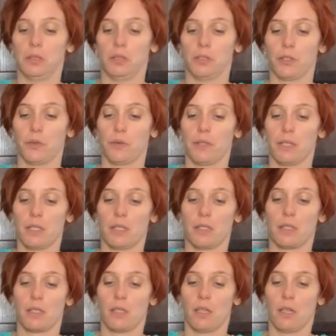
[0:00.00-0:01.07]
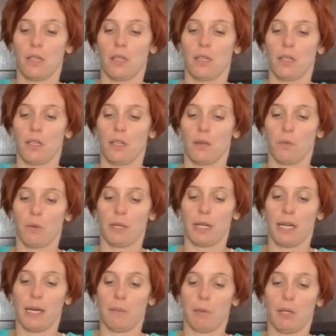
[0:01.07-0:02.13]
do this. I'm gonna
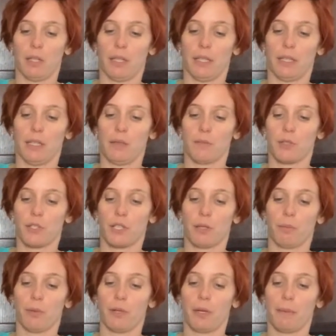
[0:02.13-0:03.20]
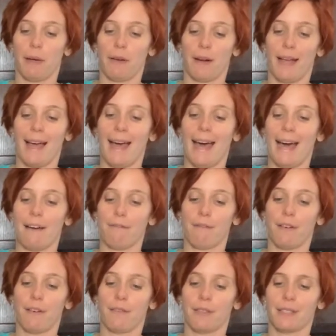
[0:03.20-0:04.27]
eyeball it. I'm just gonna put about a half
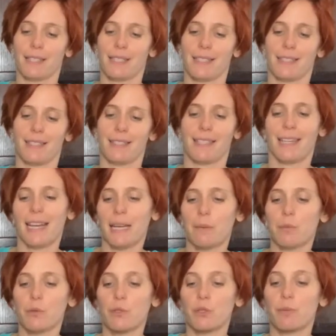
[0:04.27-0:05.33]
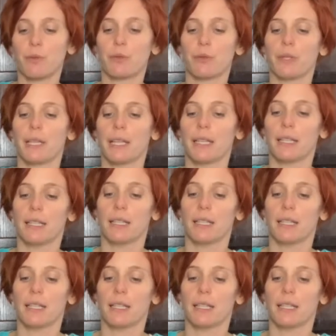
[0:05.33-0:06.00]
of a tablespoon in.